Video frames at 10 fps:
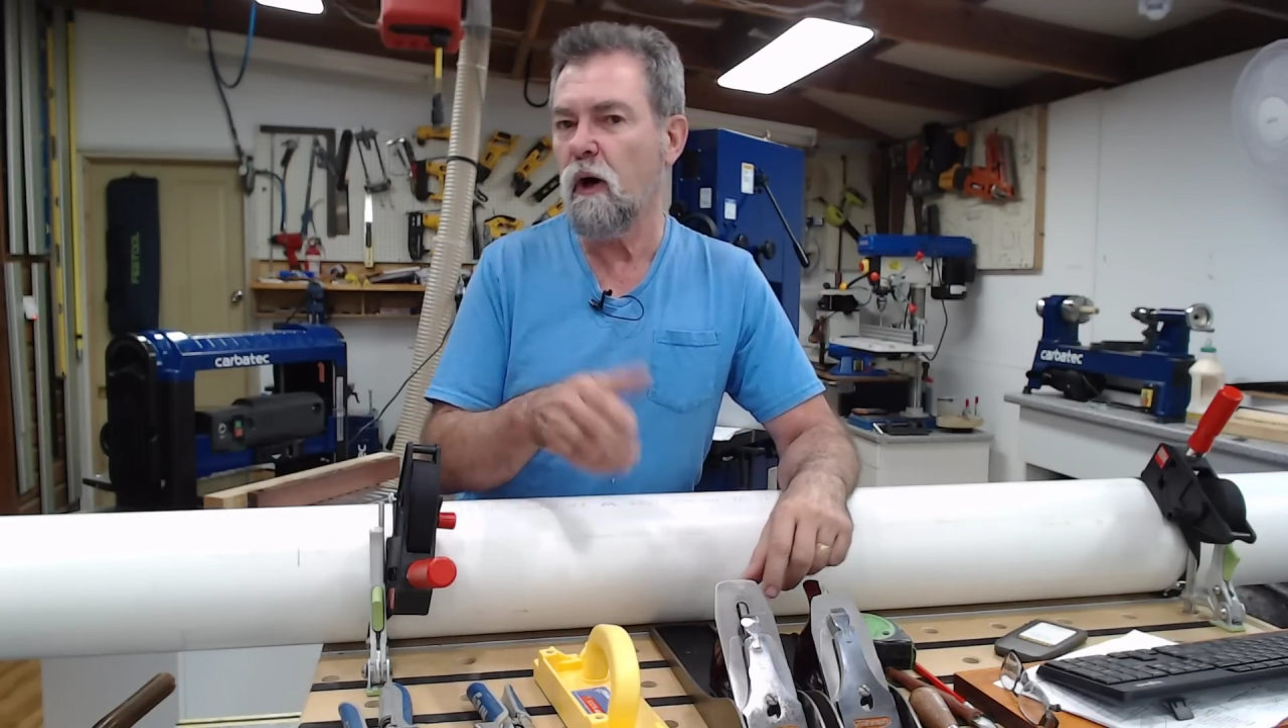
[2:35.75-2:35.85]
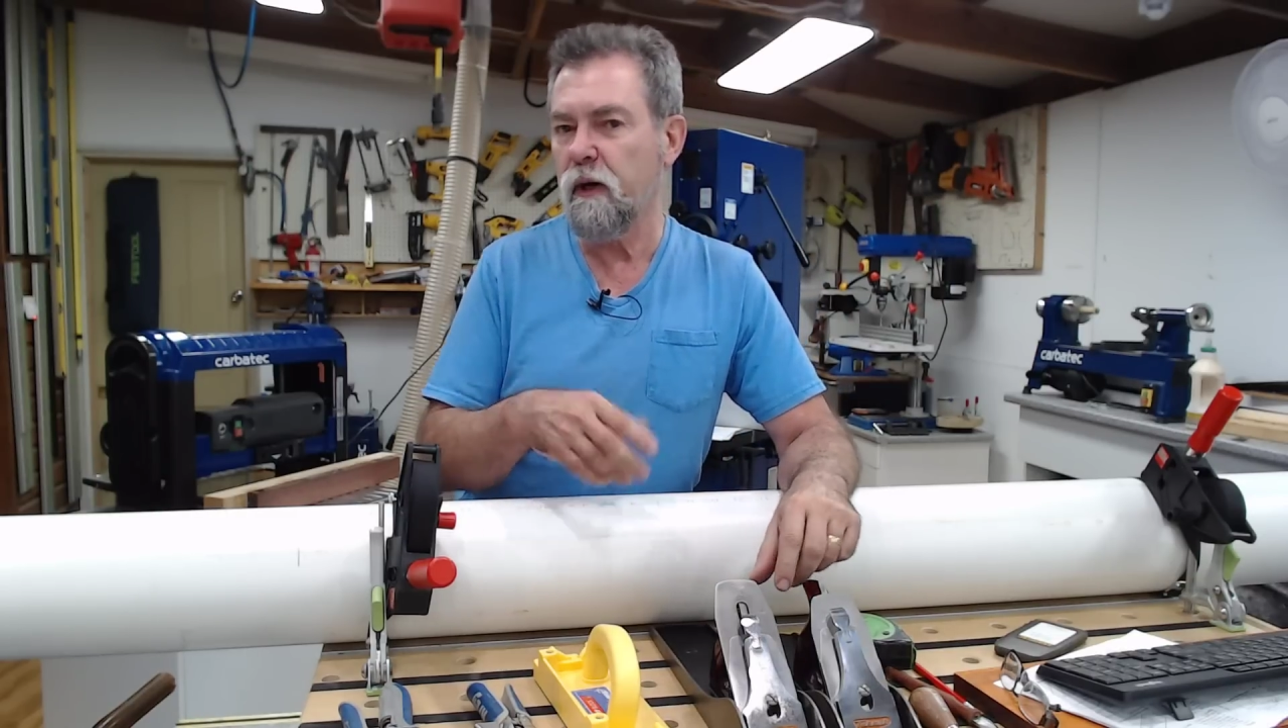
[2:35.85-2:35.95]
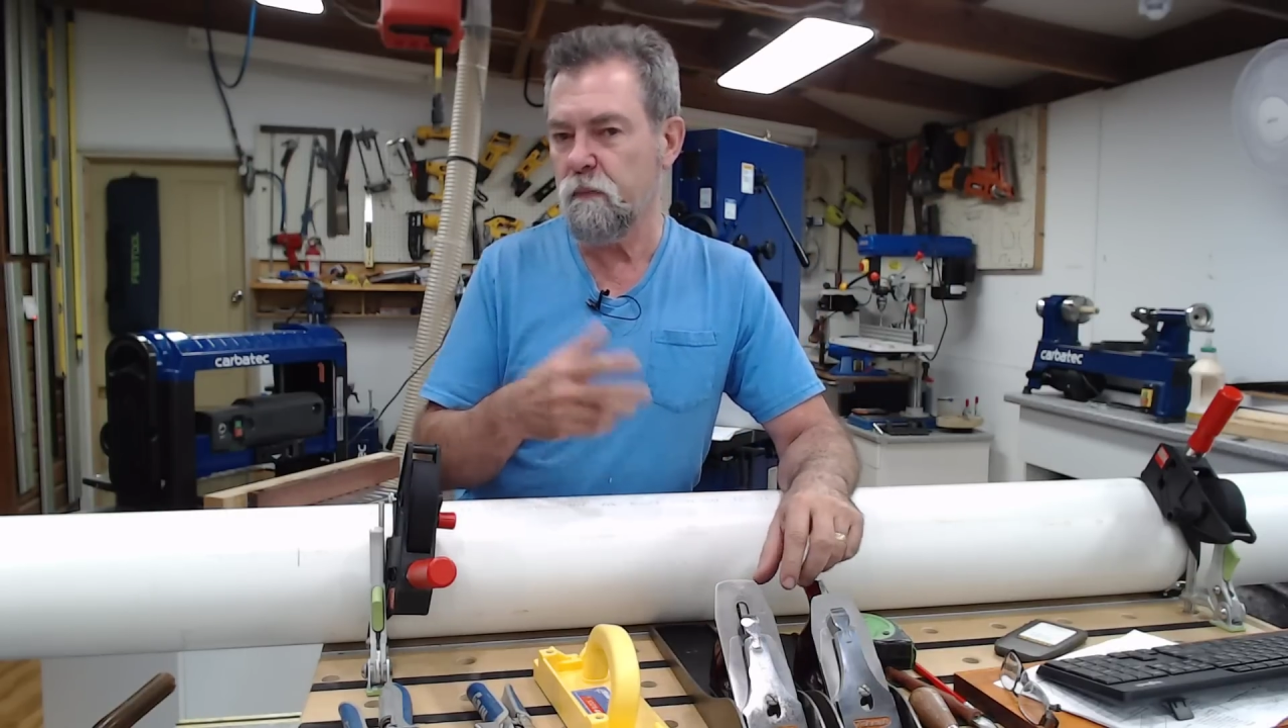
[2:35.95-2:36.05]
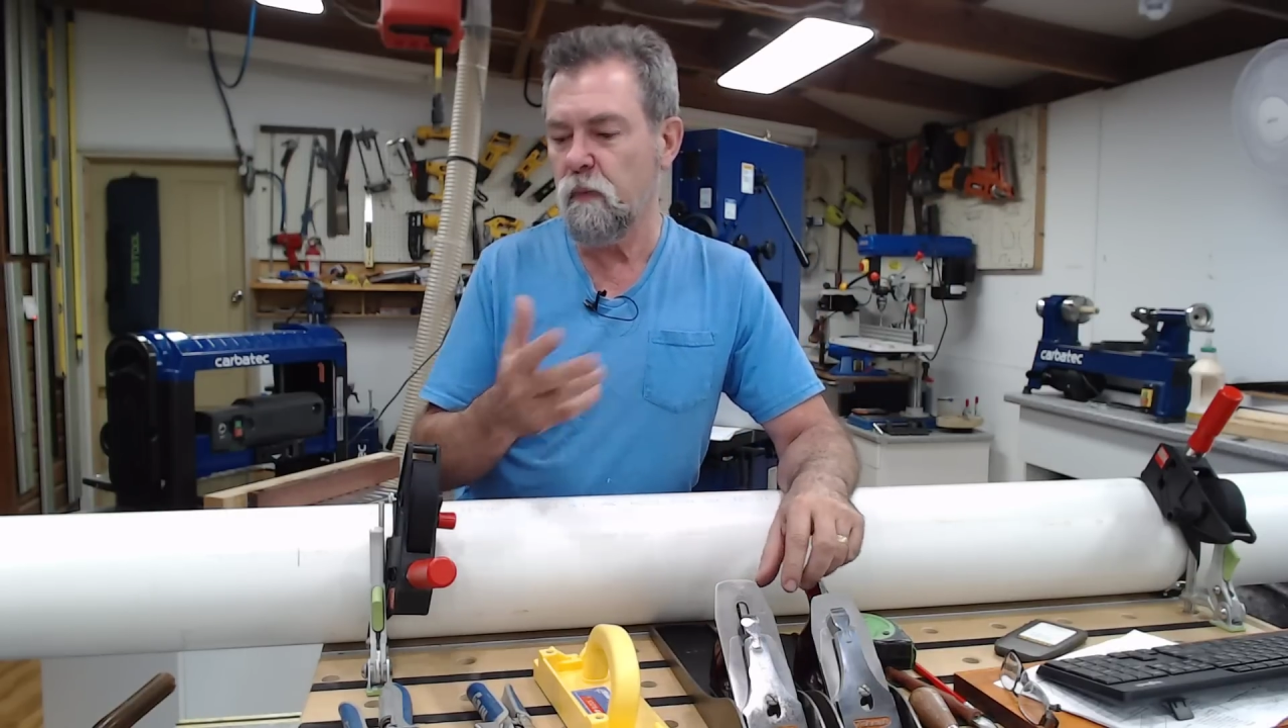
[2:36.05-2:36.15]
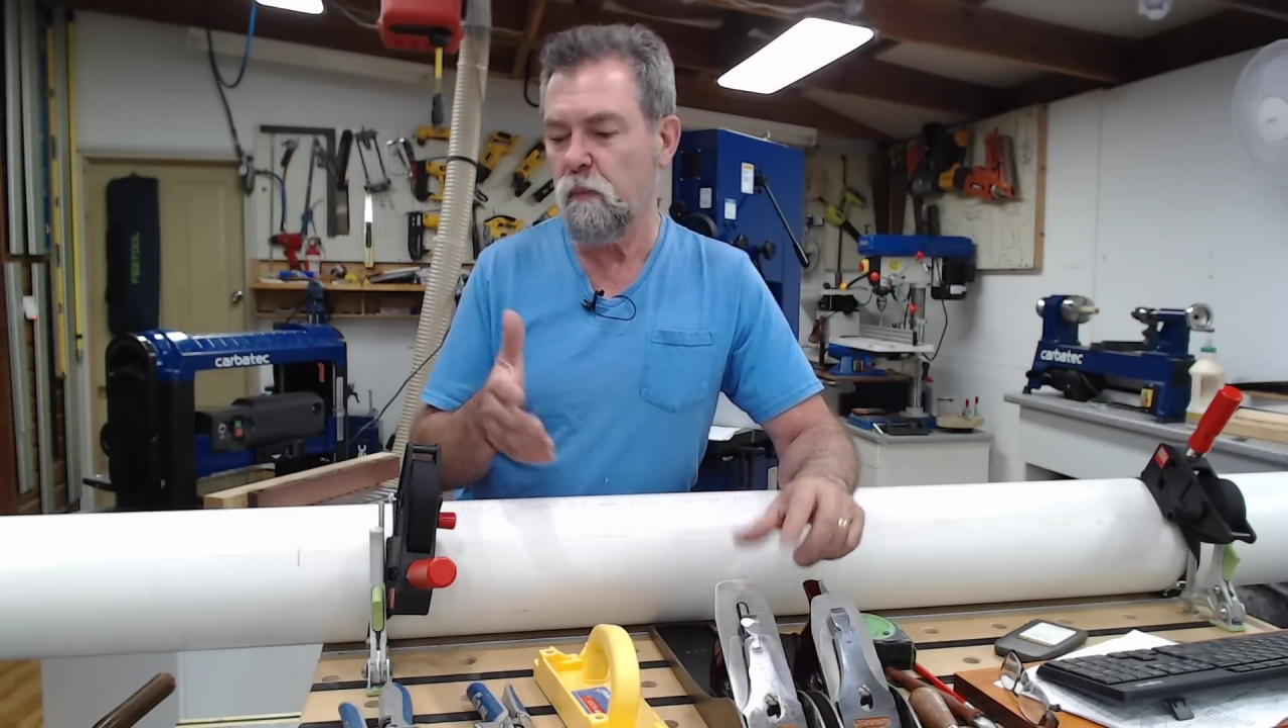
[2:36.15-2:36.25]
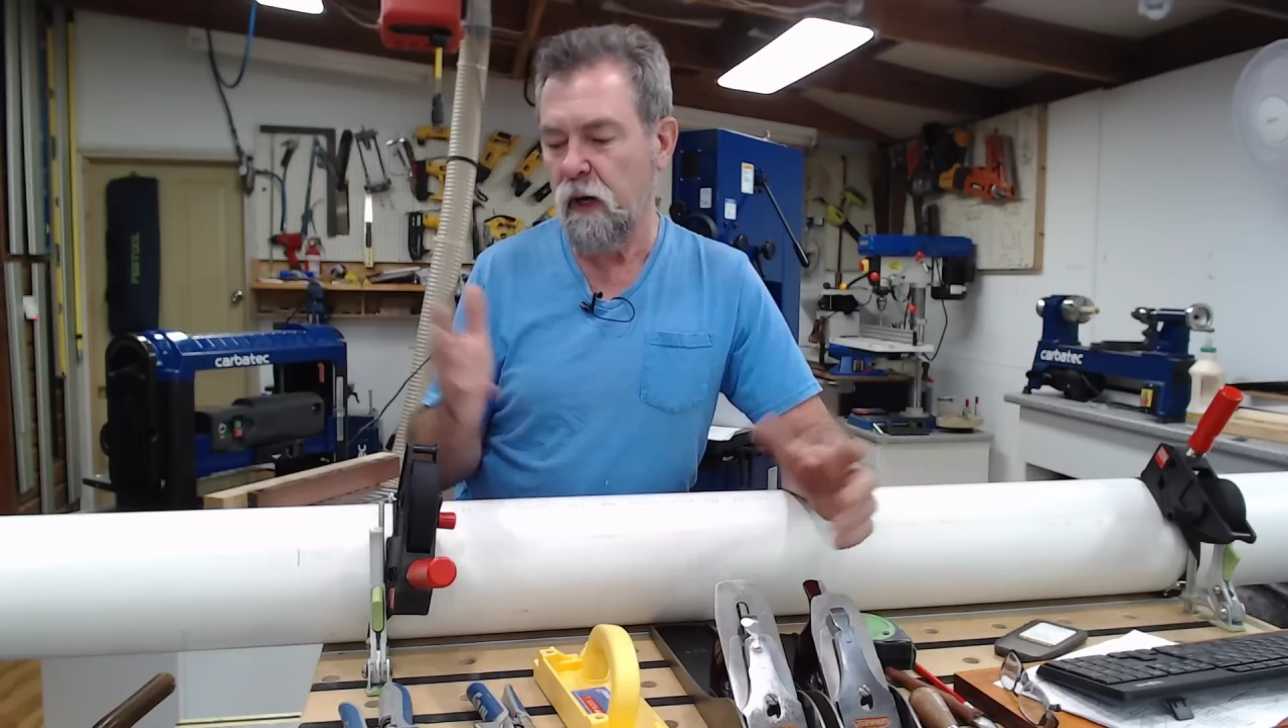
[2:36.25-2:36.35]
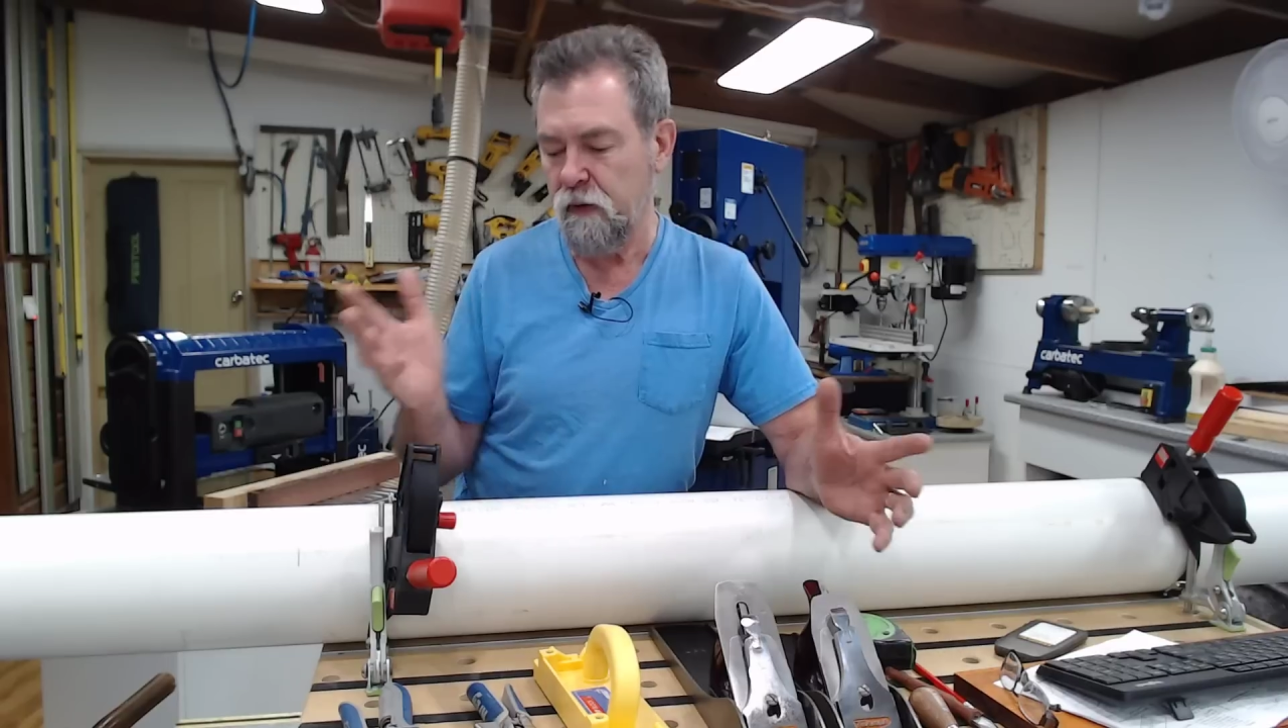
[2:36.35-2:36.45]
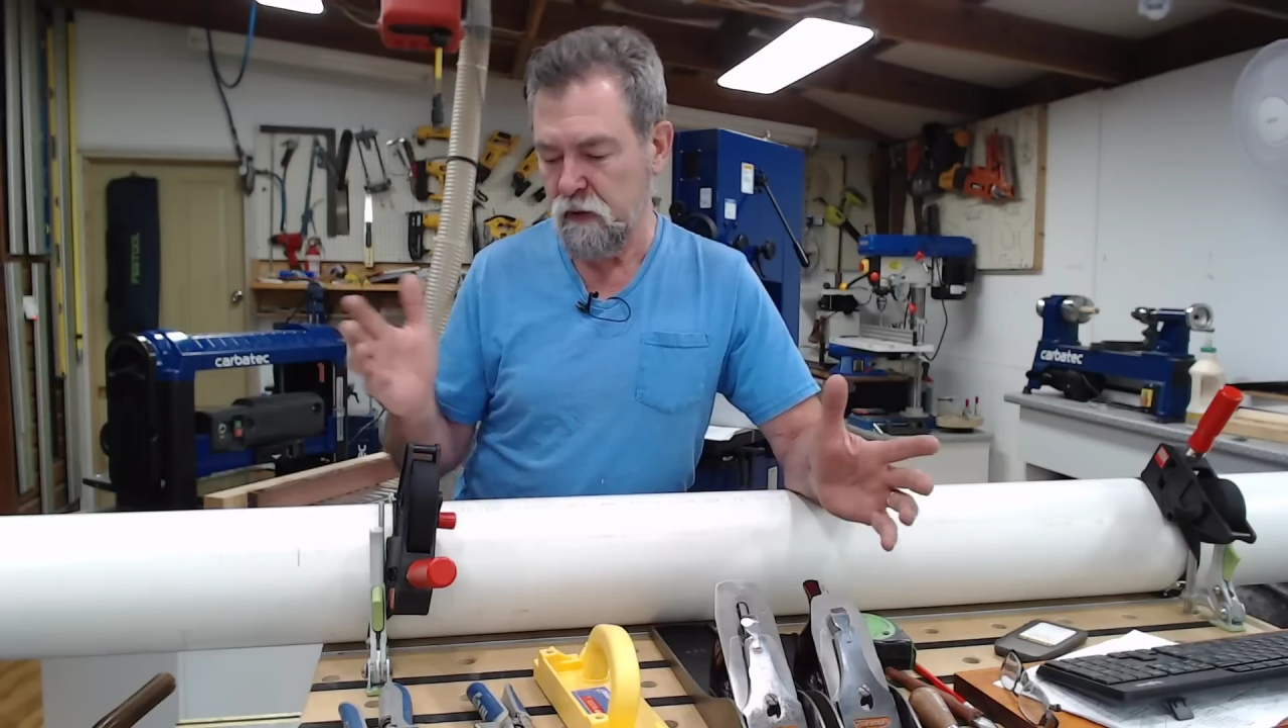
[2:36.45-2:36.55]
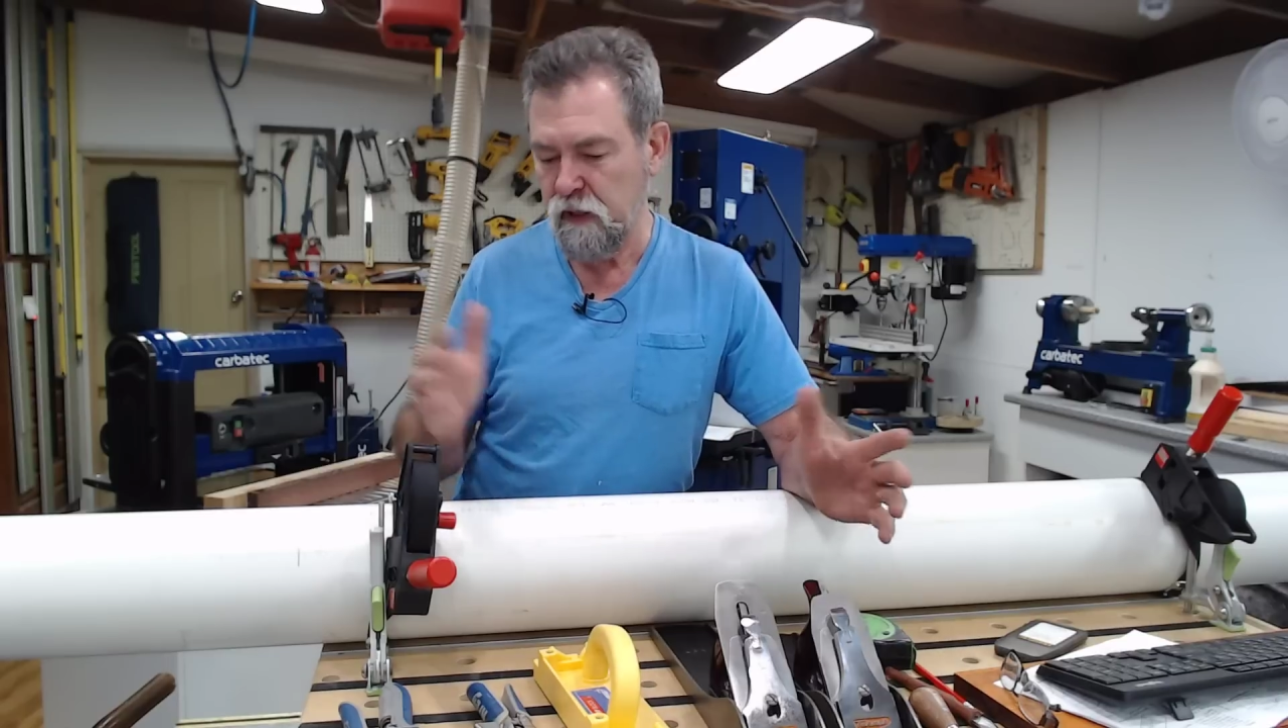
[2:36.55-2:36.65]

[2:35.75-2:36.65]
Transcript: on my